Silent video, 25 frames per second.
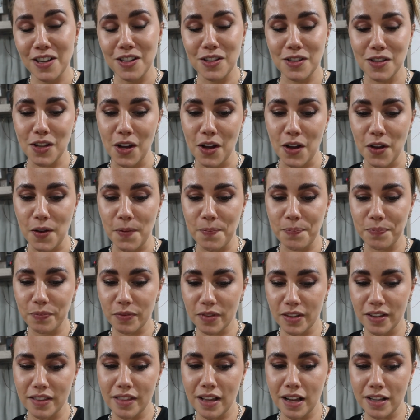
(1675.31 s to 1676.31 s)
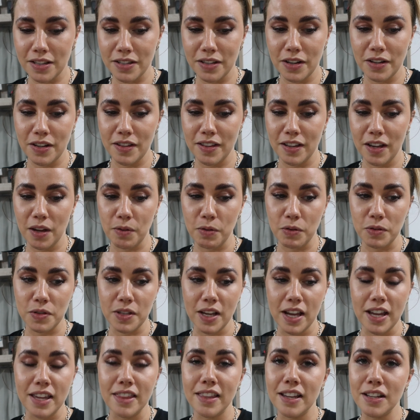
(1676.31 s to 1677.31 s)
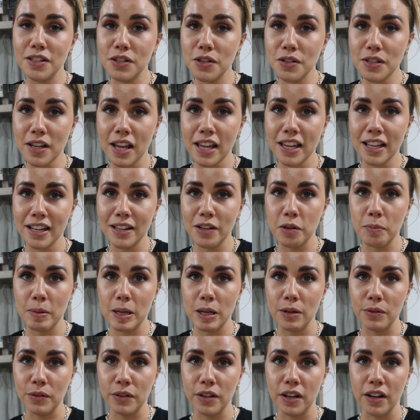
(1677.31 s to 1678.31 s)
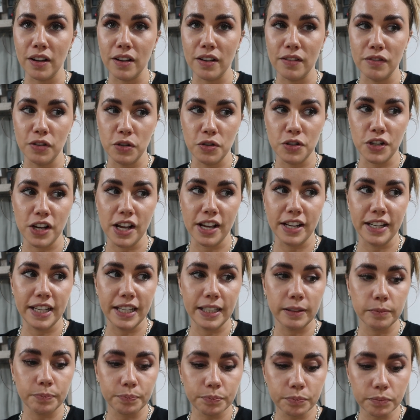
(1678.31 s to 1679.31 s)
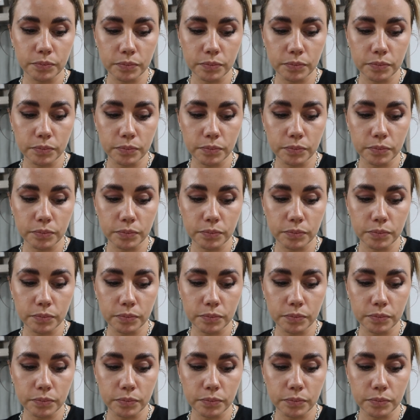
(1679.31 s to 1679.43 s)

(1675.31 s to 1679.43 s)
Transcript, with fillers: So that's the only thing I will say. They do take a little bit longer of your journey.